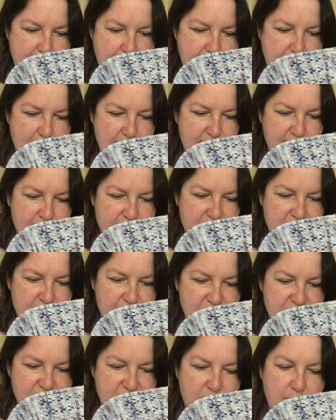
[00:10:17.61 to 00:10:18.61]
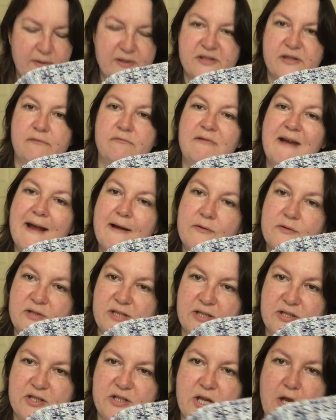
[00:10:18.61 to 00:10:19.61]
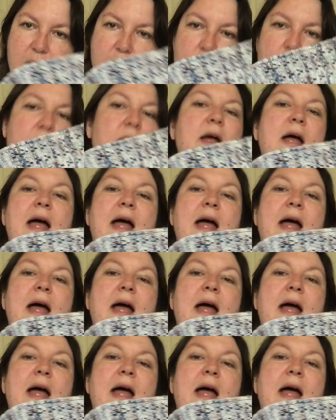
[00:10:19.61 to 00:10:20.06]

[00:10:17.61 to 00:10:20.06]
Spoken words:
loved this toe. It's the rounded toe.